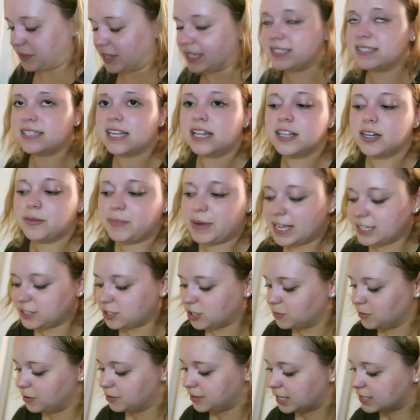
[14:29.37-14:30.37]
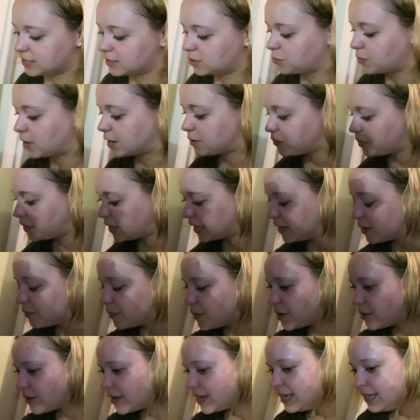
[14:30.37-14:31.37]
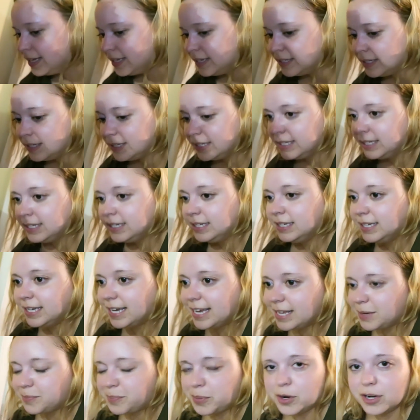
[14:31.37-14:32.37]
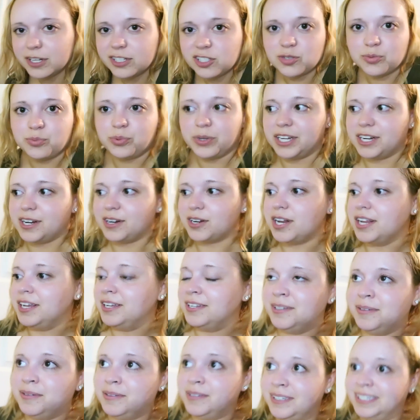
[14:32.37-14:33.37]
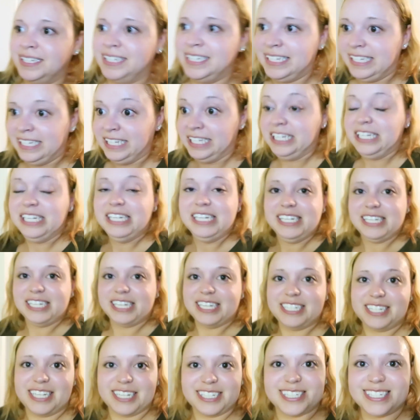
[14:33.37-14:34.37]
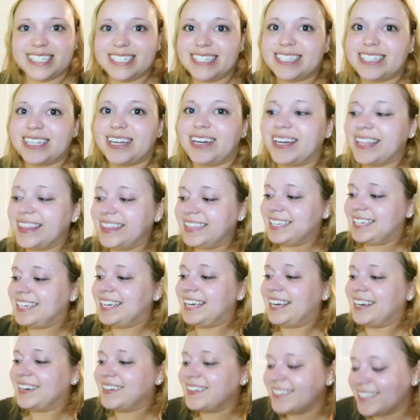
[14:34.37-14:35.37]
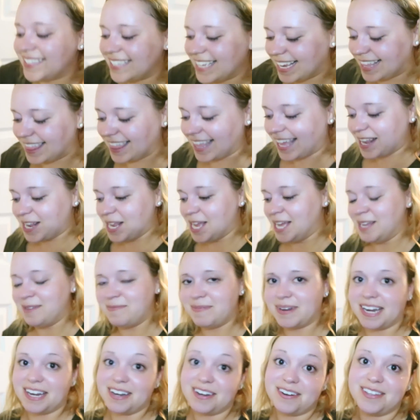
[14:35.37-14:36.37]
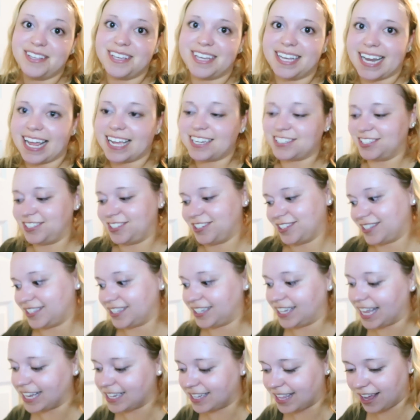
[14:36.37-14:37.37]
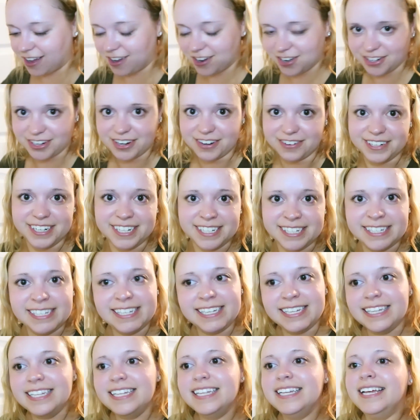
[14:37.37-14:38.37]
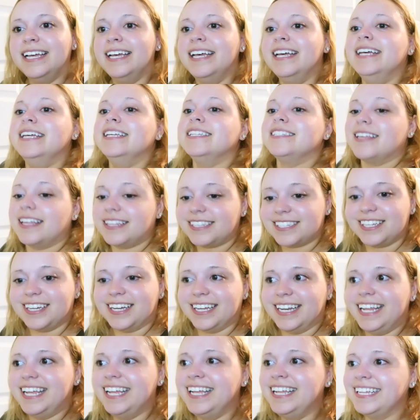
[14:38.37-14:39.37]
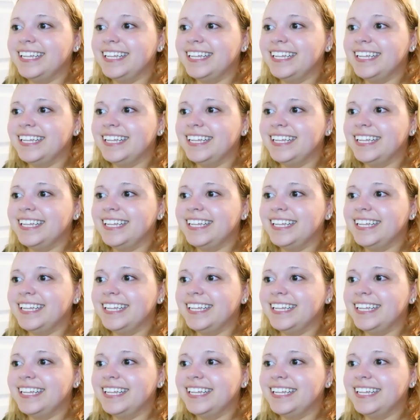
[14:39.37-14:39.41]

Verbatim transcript: In Cellar Master Mode, that's the 1-player mode, it puts weird conditions on the arrows like that. But I didn't know you could actually just select that on your own. So that's good.